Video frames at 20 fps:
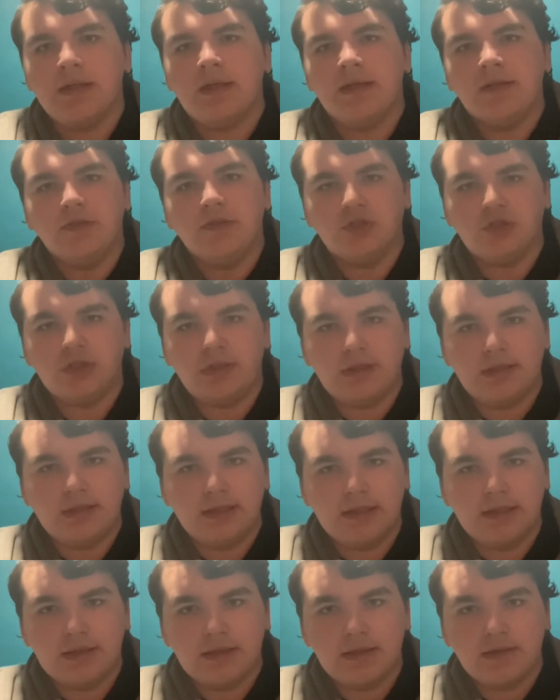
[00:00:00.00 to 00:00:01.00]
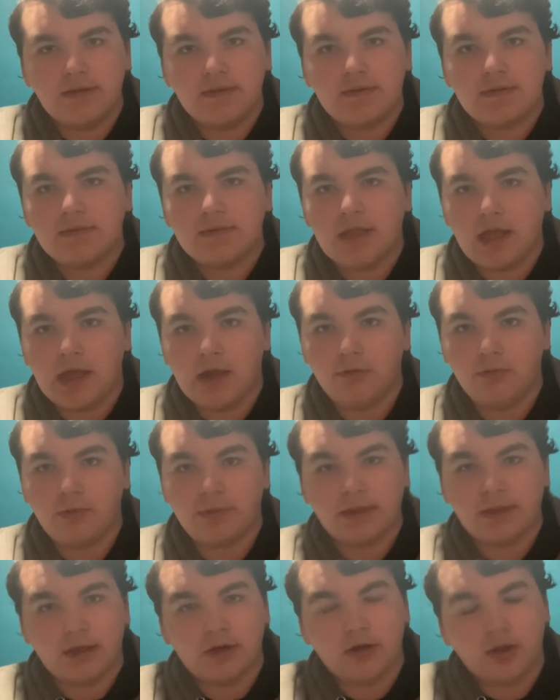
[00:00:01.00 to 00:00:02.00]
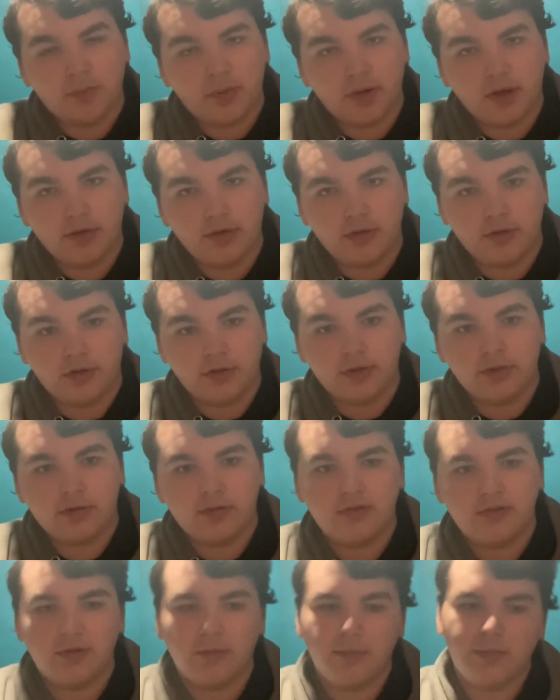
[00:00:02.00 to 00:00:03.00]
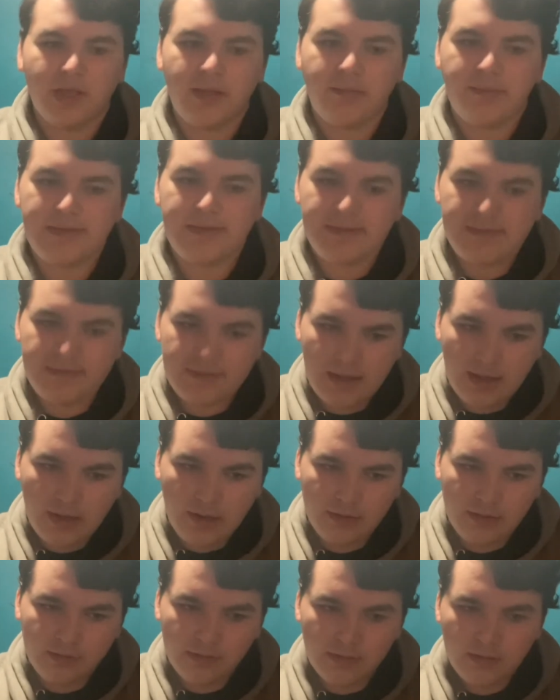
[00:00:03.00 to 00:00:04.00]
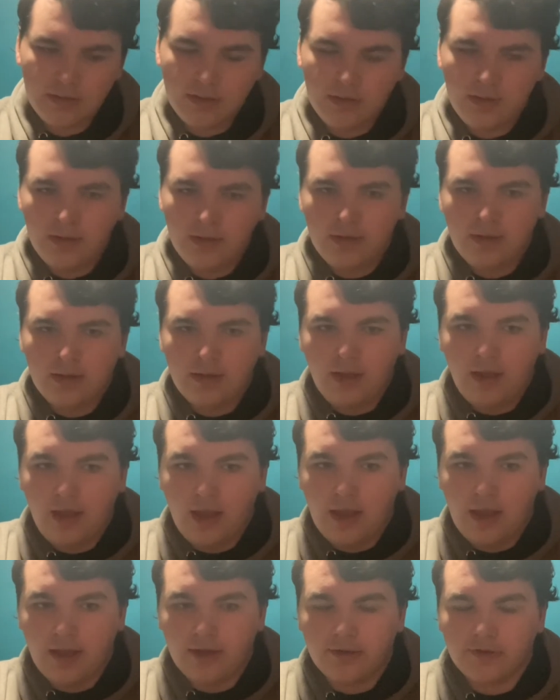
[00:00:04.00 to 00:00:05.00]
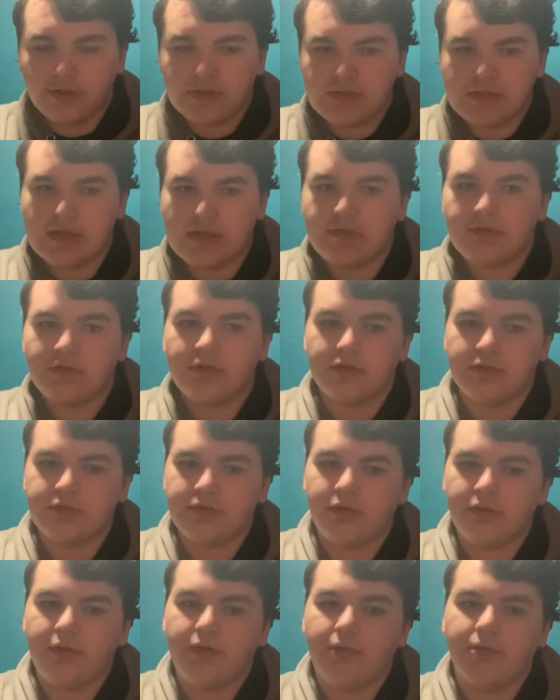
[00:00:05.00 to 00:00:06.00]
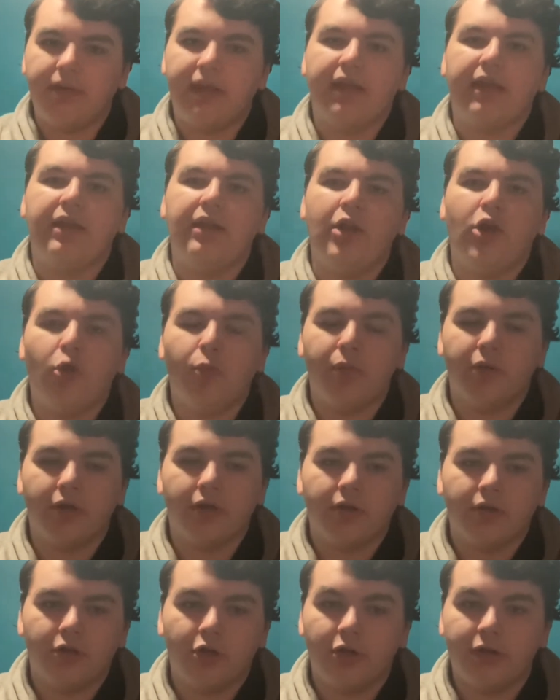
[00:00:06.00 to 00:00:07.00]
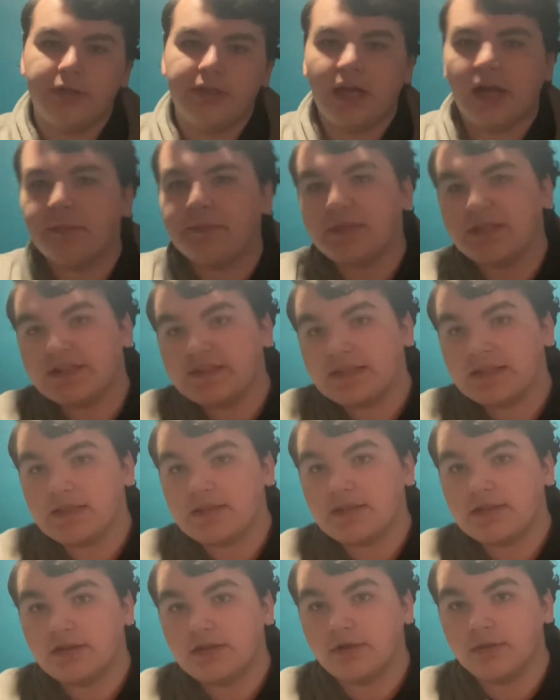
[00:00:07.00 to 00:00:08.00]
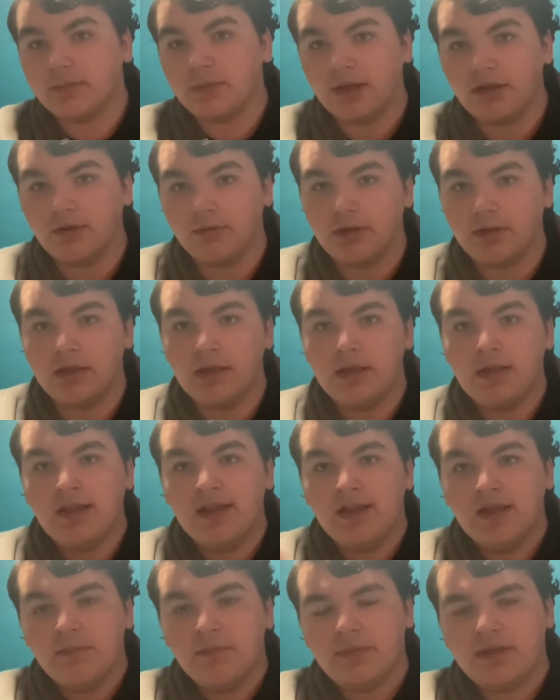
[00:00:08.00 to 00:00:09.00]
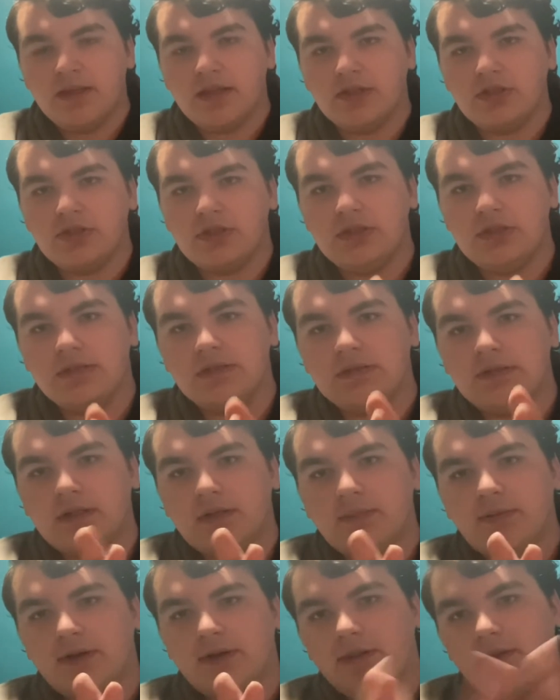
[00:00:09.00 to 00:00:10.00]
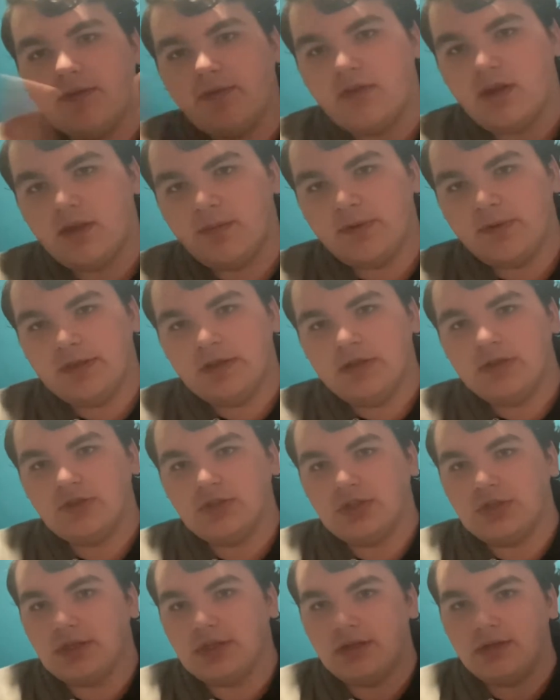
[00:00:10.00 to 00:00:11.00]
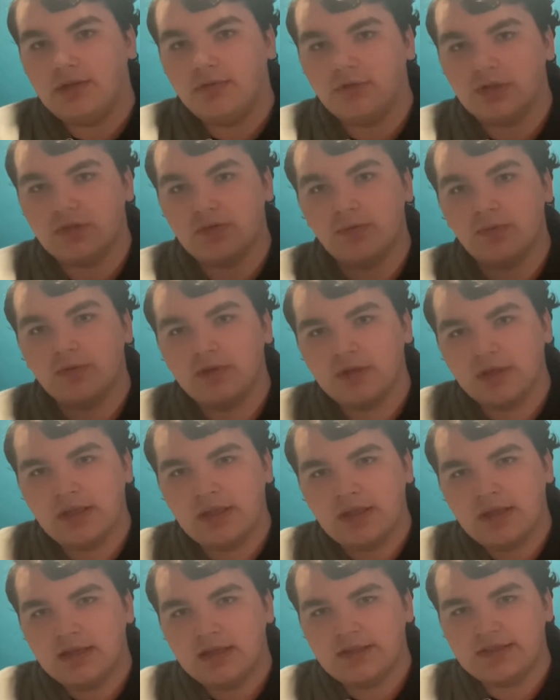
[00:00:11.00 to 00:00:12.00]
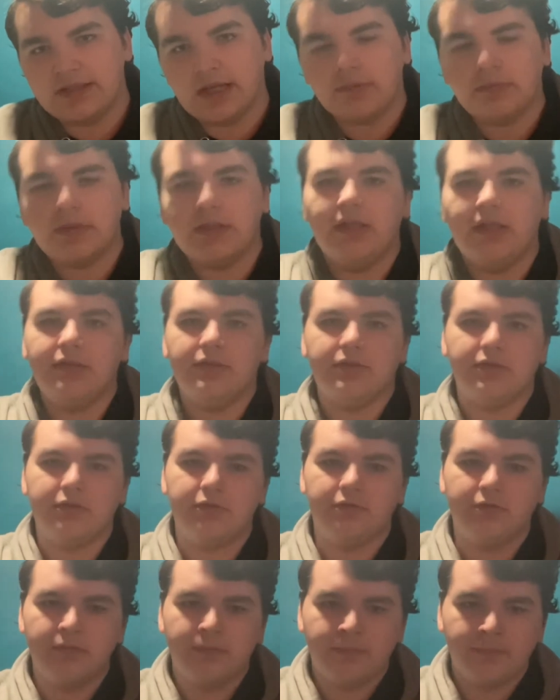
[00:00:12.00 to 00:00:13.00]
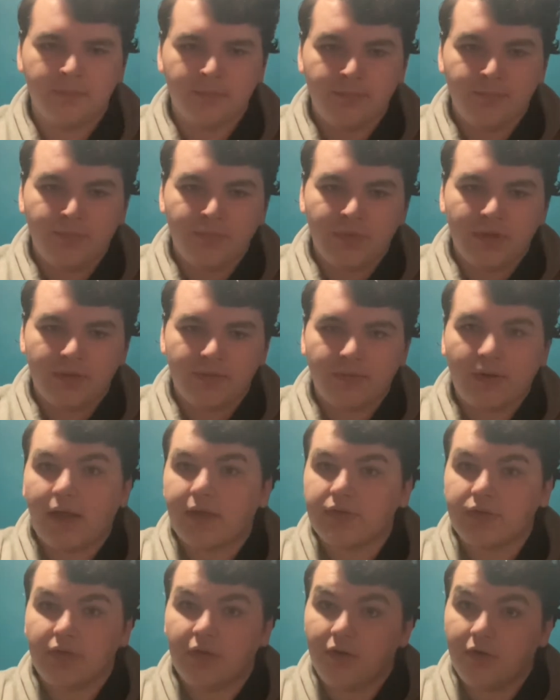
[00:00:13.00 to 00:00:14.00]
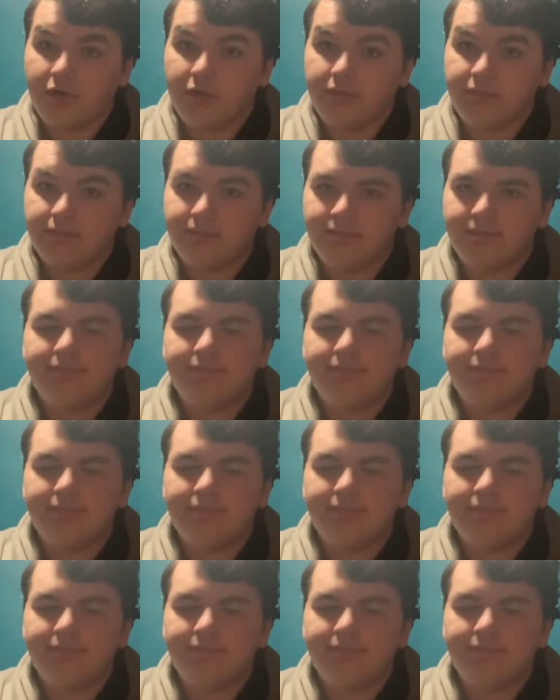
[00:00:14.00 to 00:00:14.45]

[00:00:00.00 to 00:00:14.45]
she is now without a partner. Her baby's dead, and her sister is the only one that can help her. Her adopted sister, by the way, because she is not a part of the family she was adopted into. Foster home.